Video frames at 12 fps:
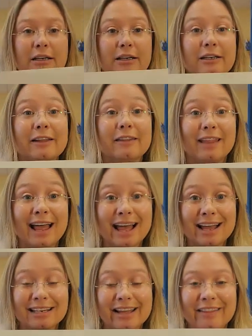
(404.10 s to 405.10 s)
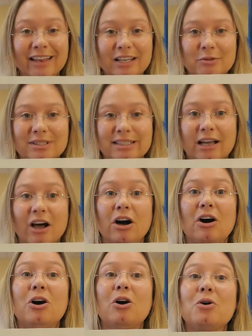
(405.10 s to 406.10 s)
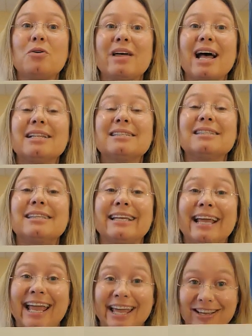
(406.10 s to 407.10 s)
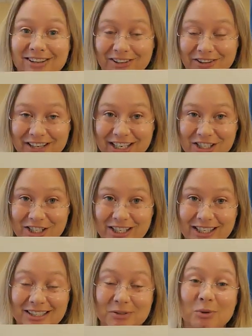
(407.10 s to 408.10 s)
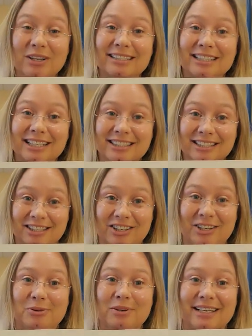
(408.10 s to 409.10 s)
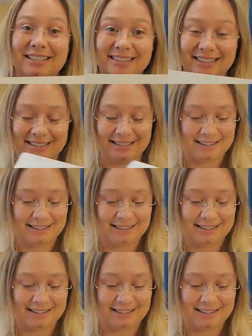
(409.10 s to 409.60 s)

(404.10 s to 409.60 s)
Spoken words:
done that, and then you'd see, oh, that's the angle that she wants us to notice.